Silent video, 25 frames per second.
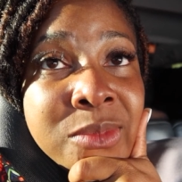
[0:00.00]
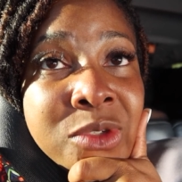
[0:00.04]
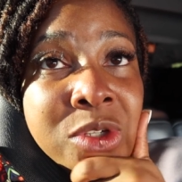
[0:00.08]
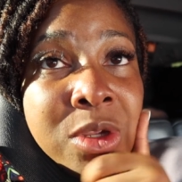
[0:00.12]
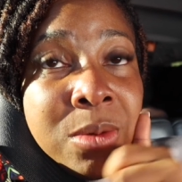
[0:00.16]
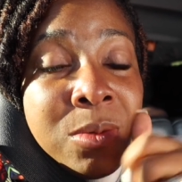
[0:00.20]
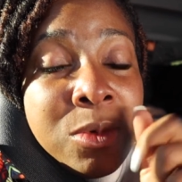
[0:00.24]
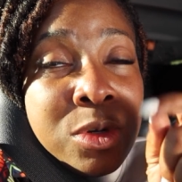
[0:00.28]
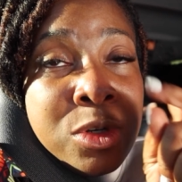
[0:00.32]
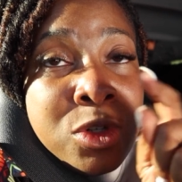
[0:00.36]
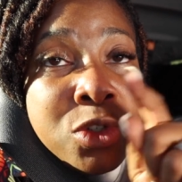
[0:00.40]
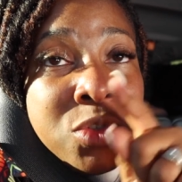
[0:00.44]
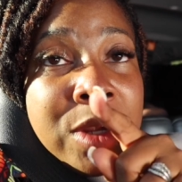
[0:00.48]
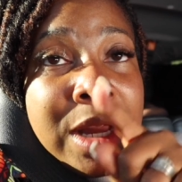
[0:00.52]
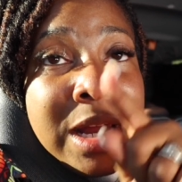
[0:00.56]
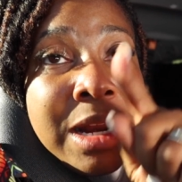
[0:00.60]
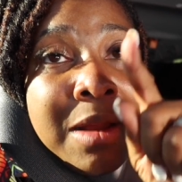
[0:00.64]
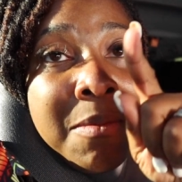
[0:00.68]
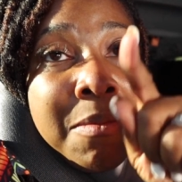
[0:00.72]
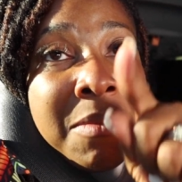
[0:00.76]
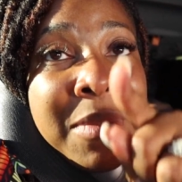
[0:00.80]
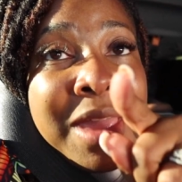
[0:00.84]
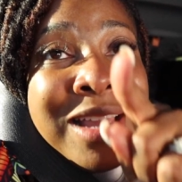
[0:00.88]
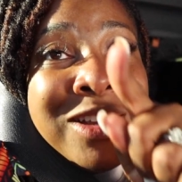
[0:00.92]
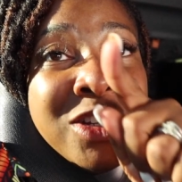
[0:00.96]
So I'm Ooh. gonna try to
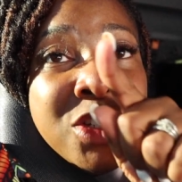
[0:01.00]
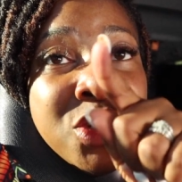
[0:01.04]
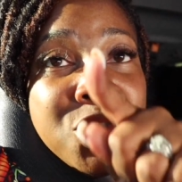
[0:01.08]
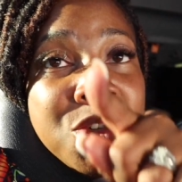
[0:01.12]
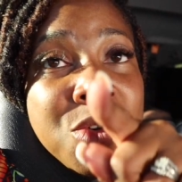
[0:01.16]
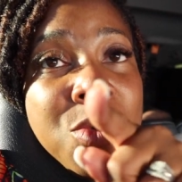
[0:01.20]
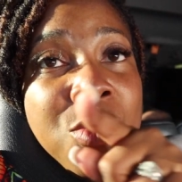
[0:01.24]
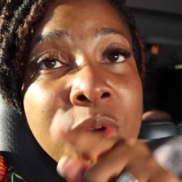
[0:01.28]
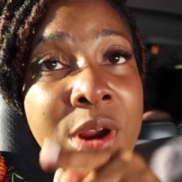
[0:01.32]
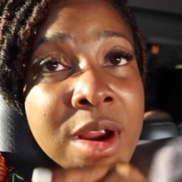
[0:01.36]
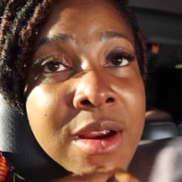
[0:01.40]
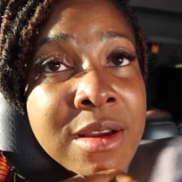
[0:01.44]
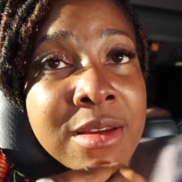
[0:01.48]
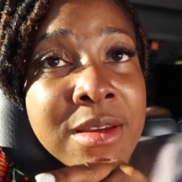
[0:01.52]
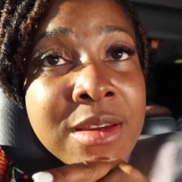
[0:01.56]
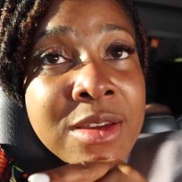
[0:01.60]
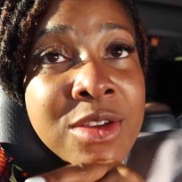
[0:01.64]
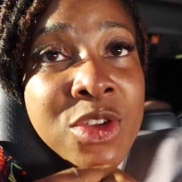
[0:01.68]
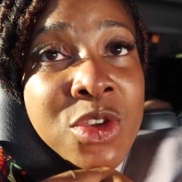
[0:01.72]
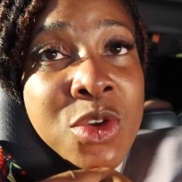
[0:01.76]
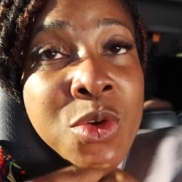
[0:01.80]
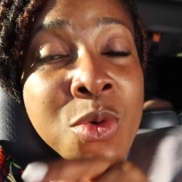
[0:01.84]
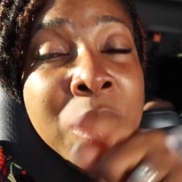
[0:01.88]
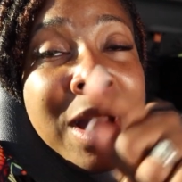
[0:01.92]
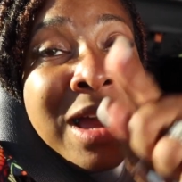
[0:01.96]
make sure
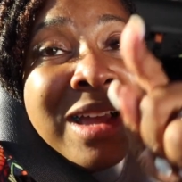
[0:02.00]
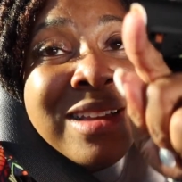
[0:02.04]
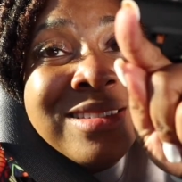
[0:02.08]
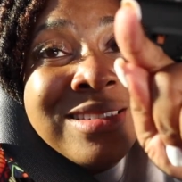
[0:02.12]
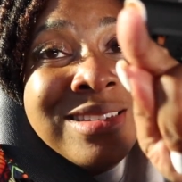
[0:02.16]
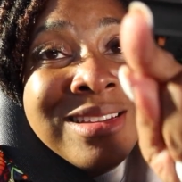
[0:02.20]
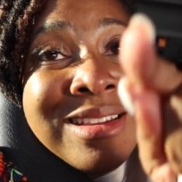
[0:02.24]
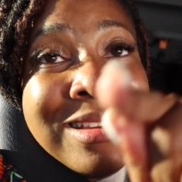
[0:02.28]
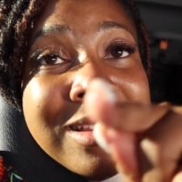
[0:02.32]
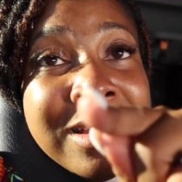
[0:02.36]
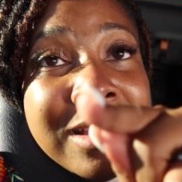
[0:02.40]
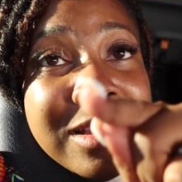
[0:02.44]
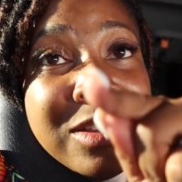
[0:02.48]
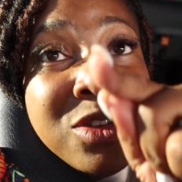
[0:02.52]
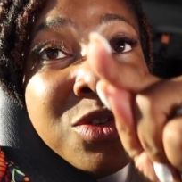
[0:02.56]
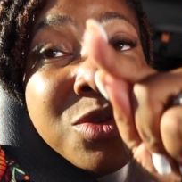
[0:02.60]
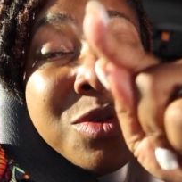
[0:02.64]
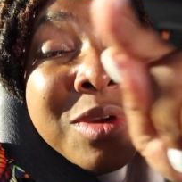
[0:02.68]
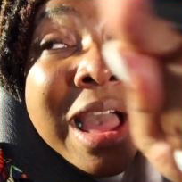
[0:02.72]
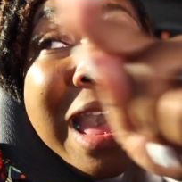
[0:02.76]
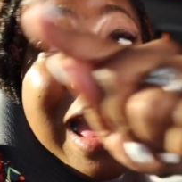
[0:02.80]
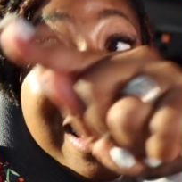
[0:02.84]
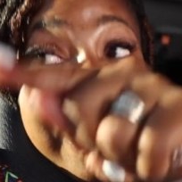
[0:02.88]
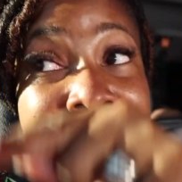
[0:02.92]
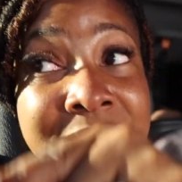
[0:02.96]
you guys get, you
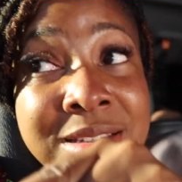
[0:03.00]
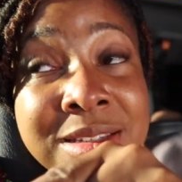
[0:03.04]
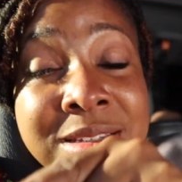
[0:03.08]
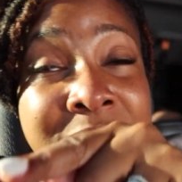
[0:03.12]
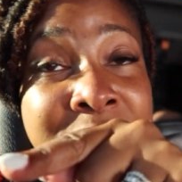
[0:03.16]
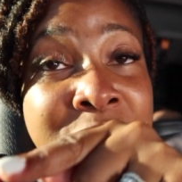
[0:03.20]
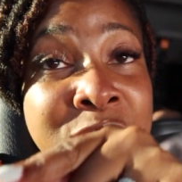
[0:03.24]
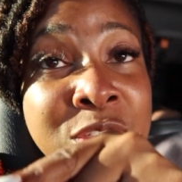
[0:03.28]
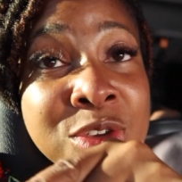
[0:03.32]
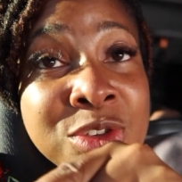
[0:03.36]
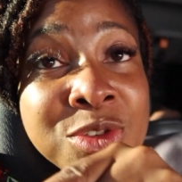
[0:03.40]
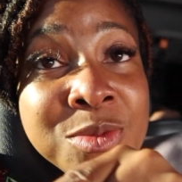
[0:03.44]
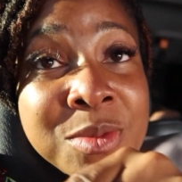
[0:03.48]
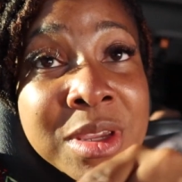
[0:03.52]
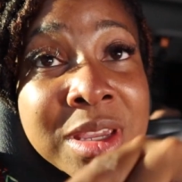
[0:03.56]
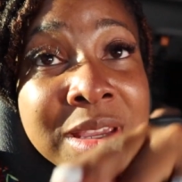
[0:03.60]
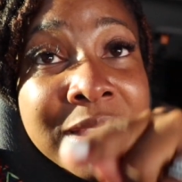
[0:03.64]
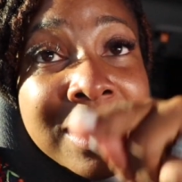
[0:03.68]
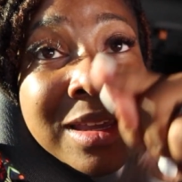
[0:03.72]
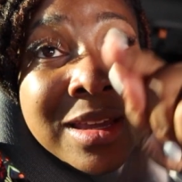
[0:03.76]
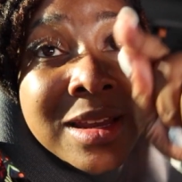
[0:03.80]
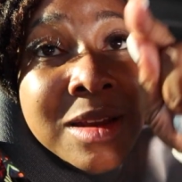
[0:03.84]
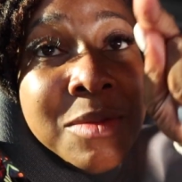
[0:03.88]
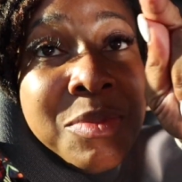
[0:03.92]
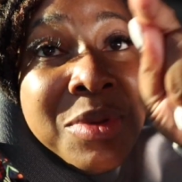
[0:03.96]
guys, excuse me,
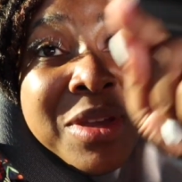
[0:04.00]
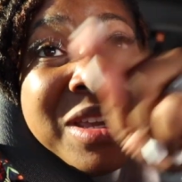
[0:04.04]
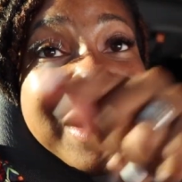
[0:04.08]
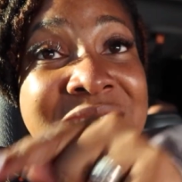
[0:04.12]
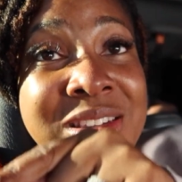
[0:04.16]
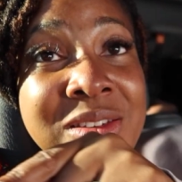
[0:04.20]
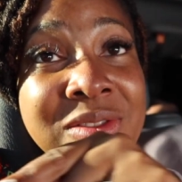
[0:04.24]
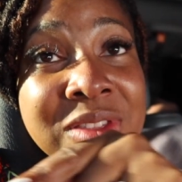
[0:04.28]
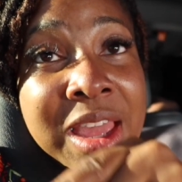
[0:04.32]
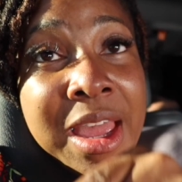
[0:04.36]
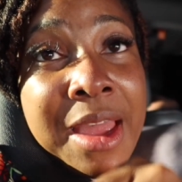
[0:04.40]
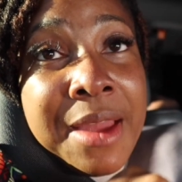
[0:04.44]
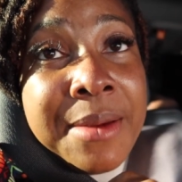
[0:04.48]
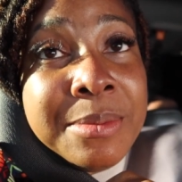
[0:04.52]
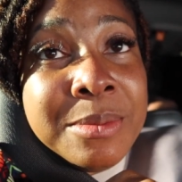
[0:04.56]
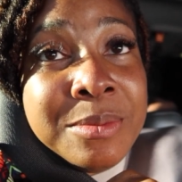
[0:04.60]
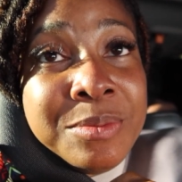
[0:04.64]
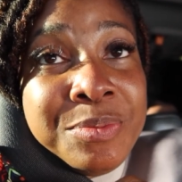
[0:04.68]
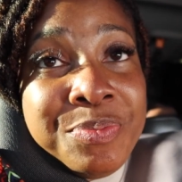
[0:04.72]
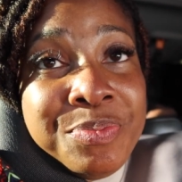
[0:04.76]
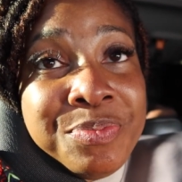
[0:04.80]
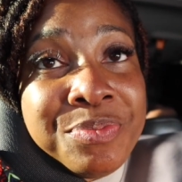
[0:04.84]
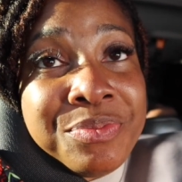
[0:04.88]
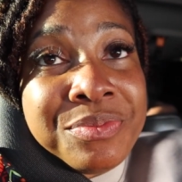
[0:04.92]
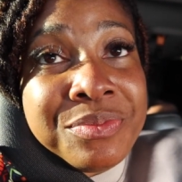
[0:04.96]
get a piece you gonna be of On the Sky
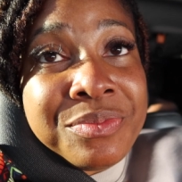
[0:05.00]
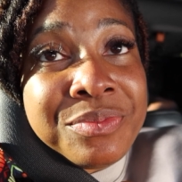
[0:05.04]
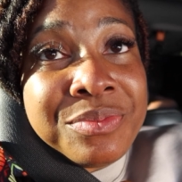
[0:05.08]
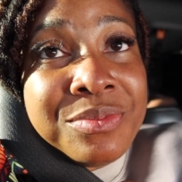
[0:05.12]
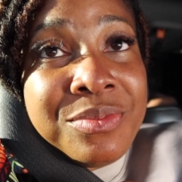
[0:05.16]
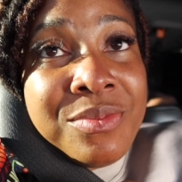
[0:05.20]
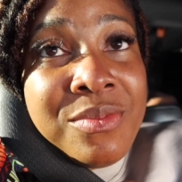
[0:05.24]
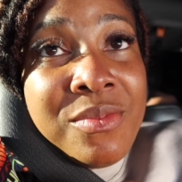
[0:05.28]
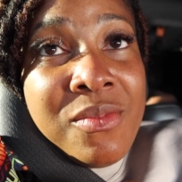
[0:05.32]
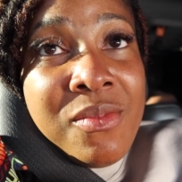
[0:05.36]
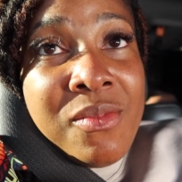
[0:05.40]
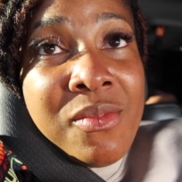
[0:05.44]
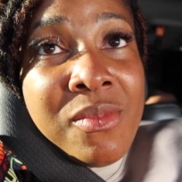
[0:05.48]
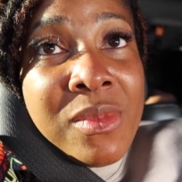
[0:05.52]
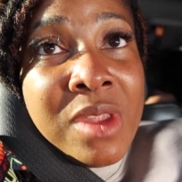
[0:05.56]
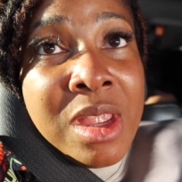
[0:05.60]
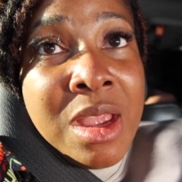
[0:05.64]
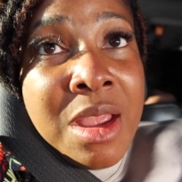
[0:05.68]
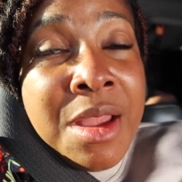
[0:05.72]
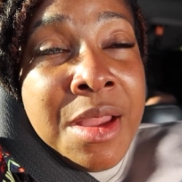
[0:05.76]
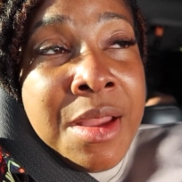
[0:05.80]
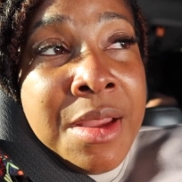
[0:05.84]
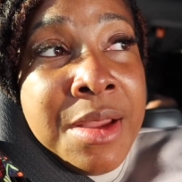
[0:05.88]
Club vlogging?